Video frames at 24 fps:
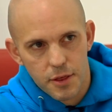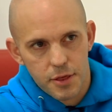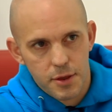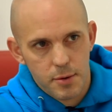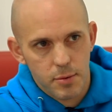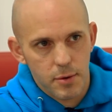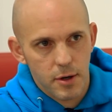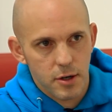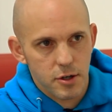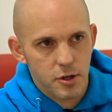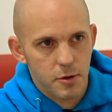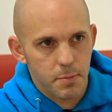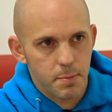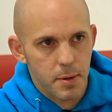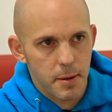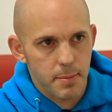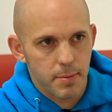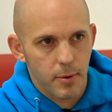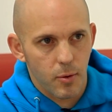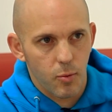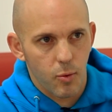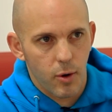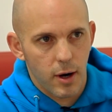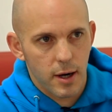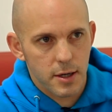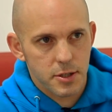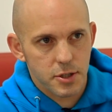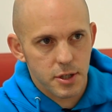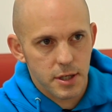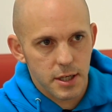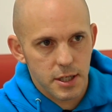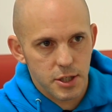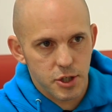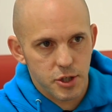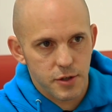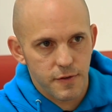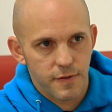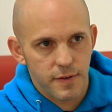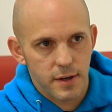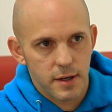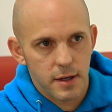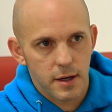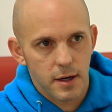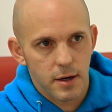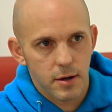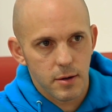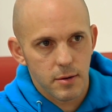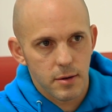300 people watching each
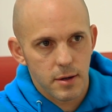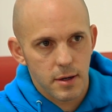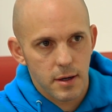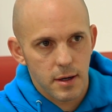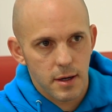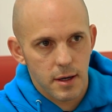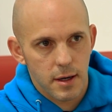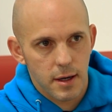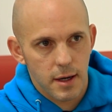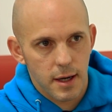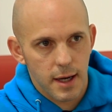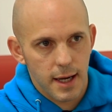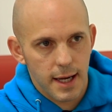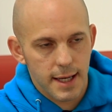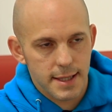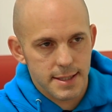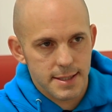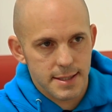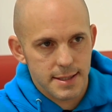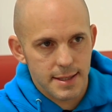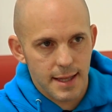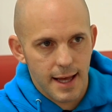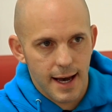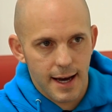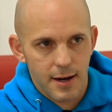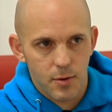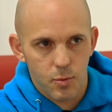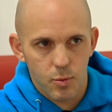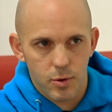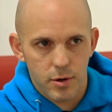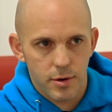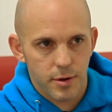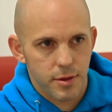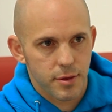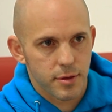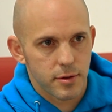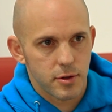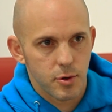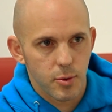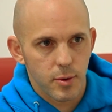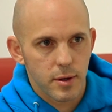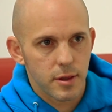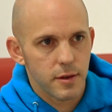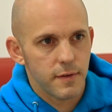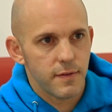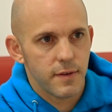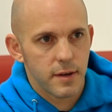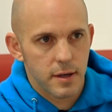video, it's not worth
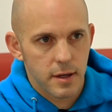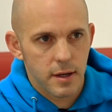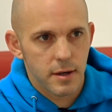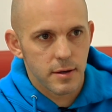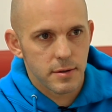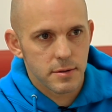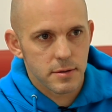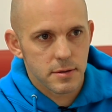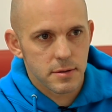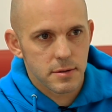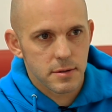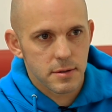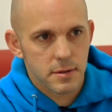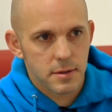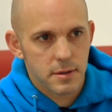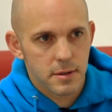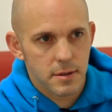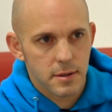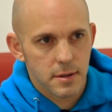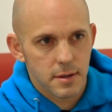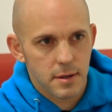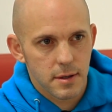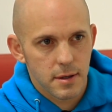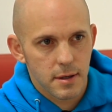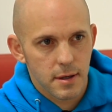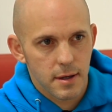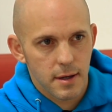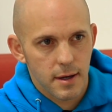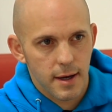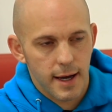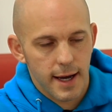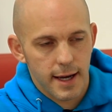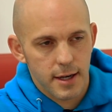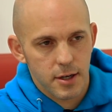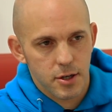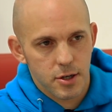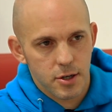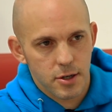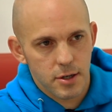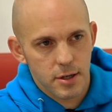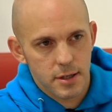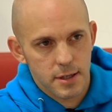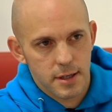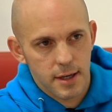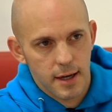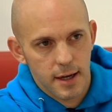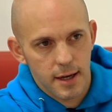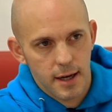doing the videos. And
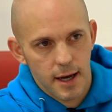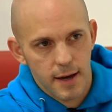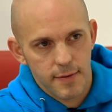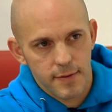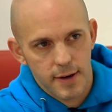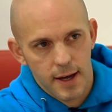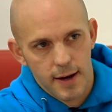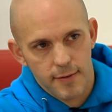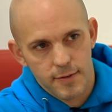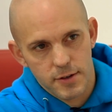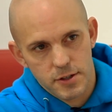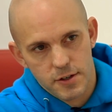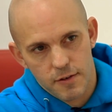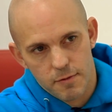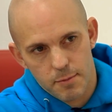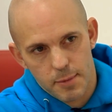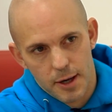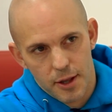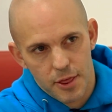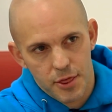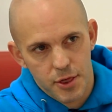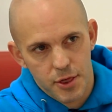current day, I have an average of about